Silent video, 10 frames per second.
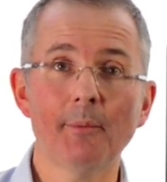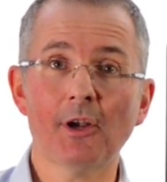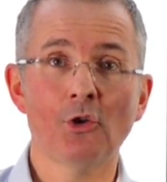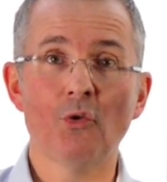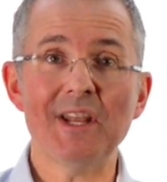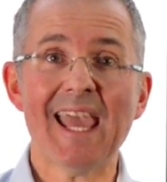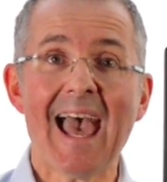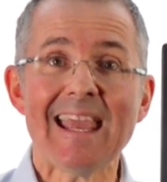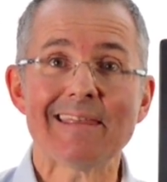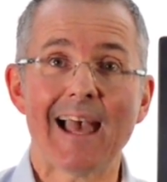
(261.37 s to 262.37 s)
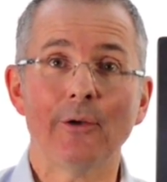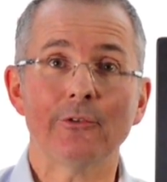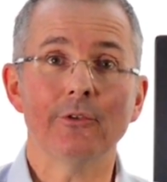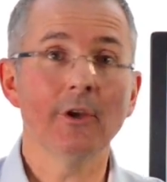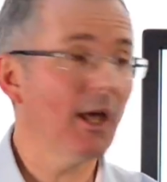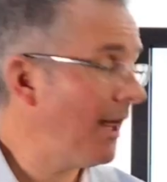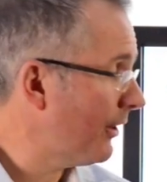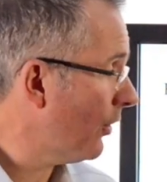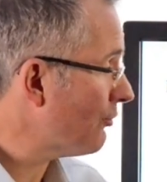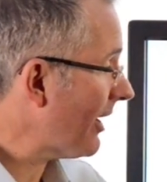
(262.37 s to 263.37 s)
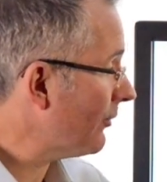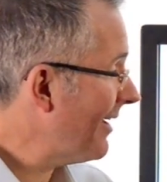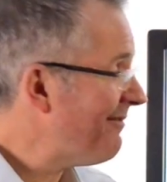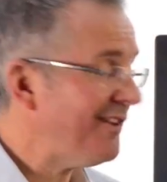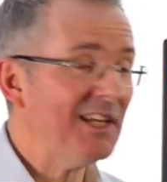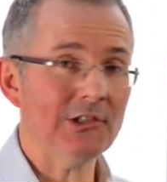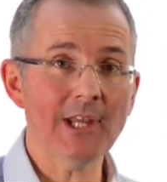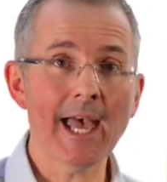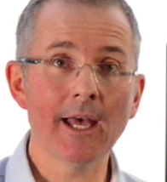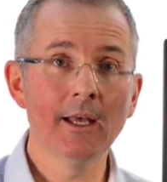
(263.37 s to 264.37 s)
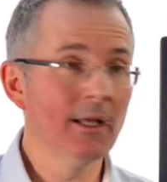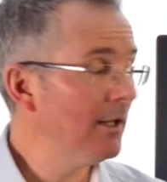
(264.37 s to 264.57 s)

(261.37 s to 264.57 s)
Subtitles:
I mean, I can already get 8,000 and the contract's not even finished yet.